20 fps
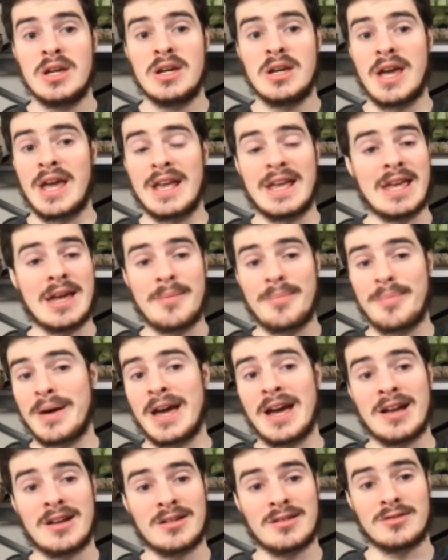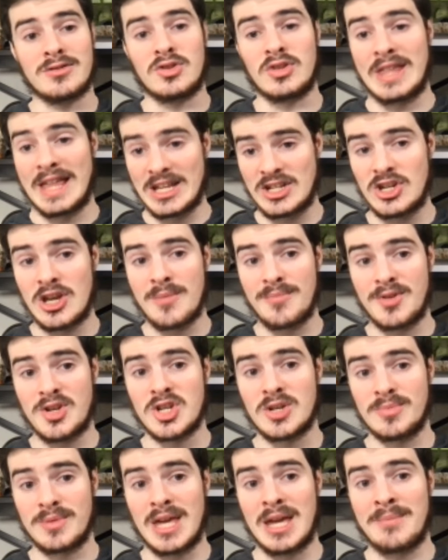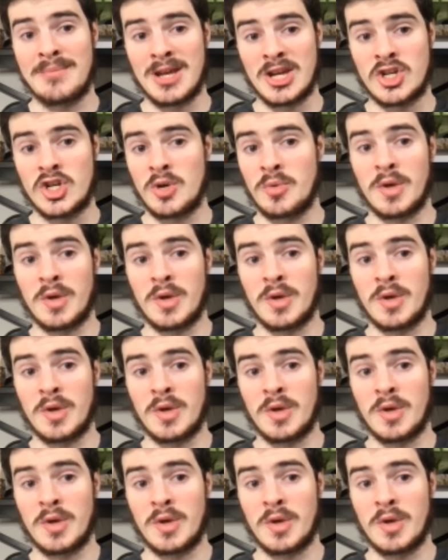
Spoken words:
and get back to that championship game next year,